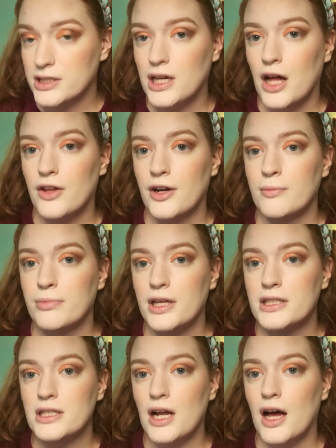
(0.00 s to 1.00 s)
color and
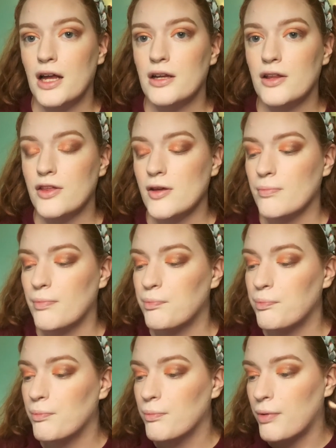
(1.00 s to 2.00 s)
place it on the
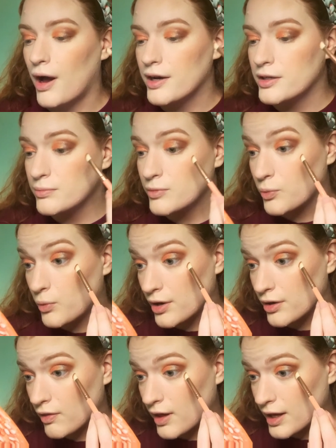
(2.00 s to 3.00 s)
bottom
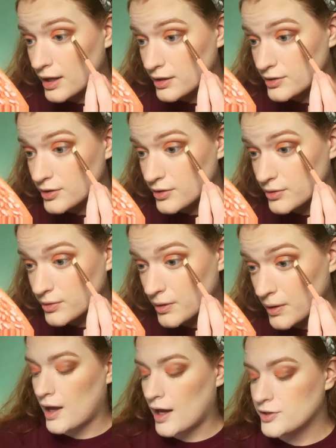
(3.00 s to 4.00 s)
waterline too.
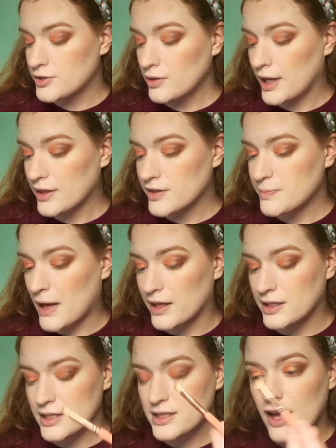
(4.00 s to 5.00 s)
I do like this palette. It
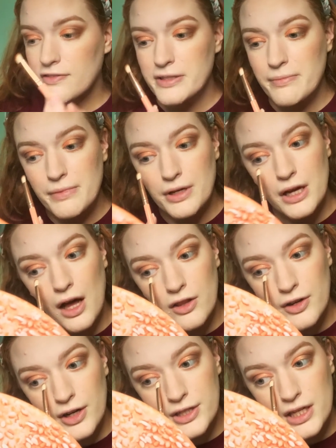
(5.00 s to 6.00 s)
does have some
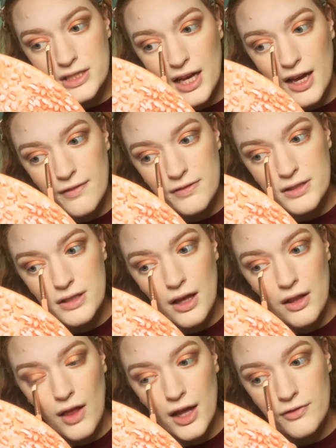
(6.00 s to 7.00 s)
color. It does have a
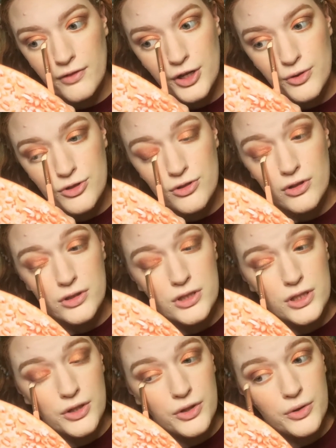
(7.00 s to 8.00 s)
lot of neutrals
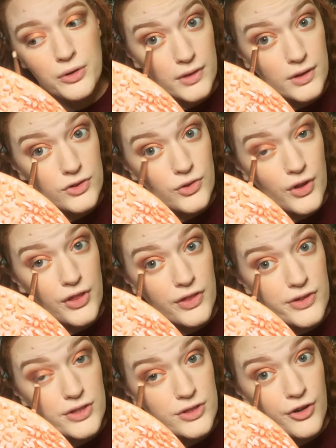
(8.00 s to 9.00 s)
too. So I think
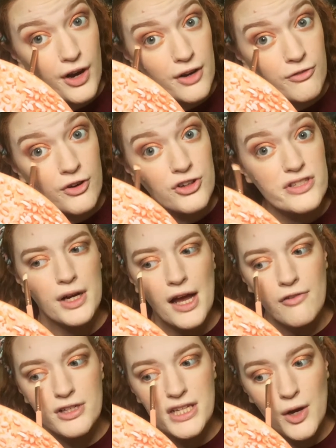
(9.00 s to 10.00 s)
this is great for just like
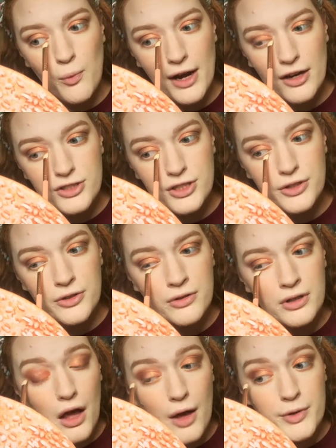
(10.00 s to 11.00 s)
everyday wear too.
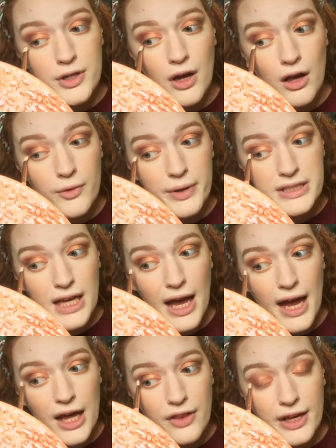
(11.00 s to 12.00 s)
You can always
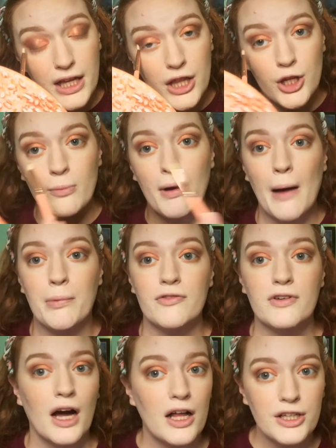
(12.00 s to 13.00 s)
add like a little pop of
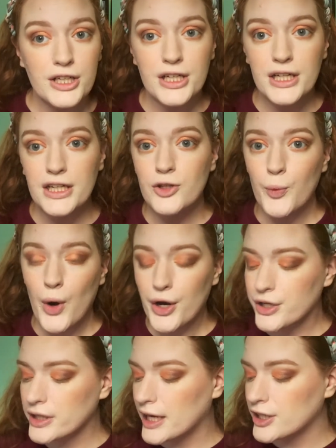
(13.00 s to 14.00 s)
color in the
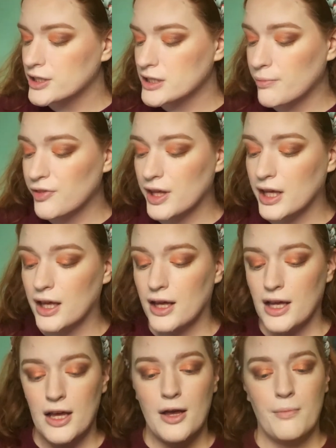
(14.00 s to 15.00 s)
waterline or something.
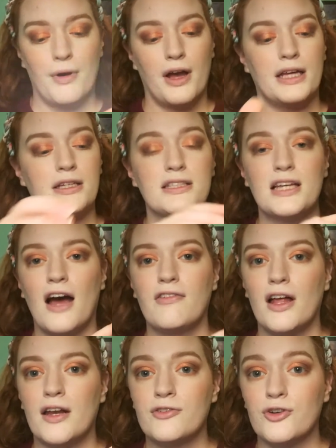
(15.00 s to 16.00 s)
But it does have a
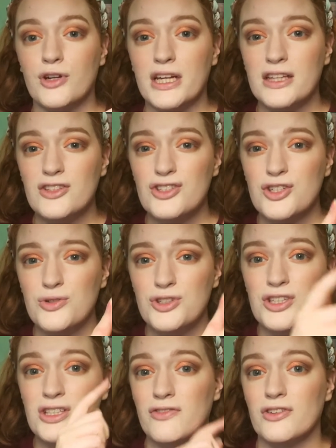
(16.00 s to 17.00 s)
lot of greens too, so you
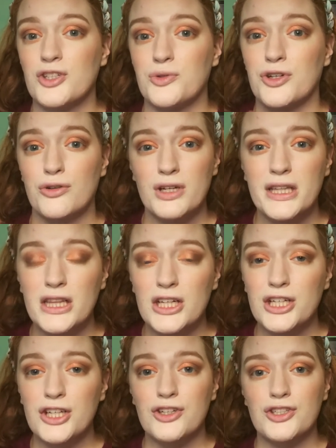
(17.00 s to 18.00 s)
could do a green
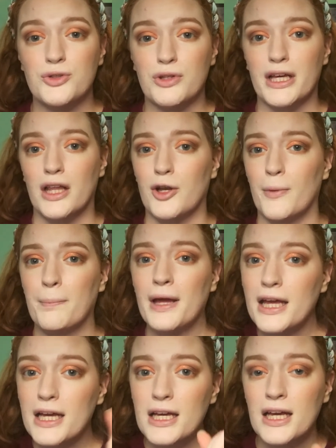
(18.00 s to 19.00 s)
look, you could do like a little
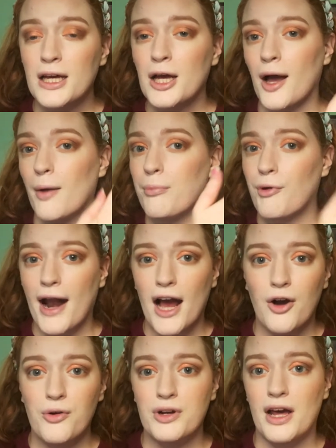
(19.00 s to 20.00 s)
pink, a
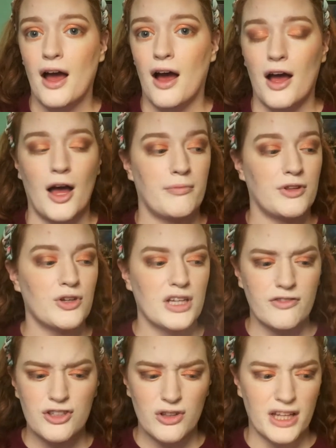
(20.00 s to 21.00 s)
brown, you could
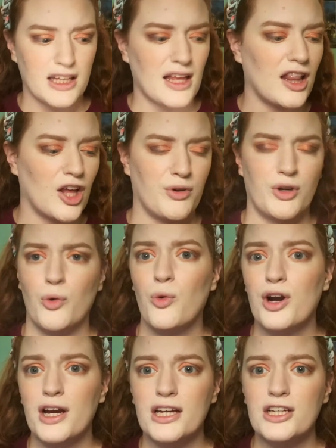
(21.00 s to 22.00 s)
even do like yellow and
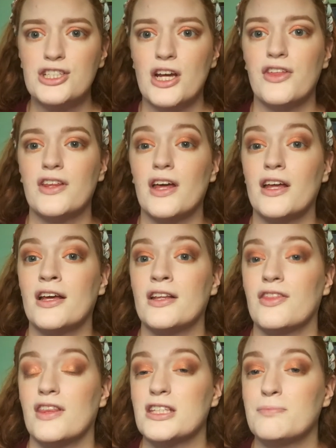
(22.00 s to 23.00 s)
orange. I think
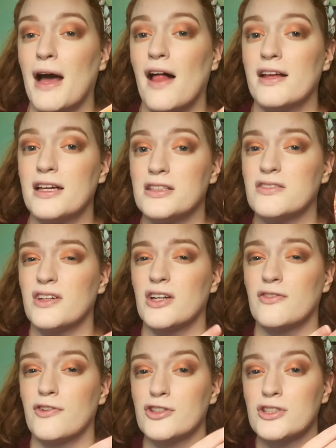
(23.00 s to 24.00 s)
that this palette is very
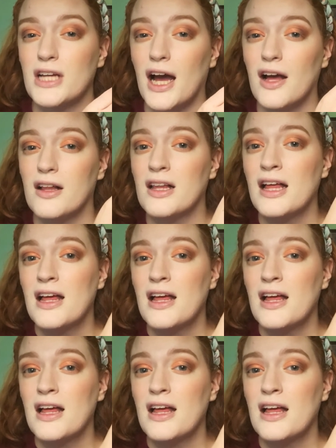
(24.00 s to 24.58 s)
versatile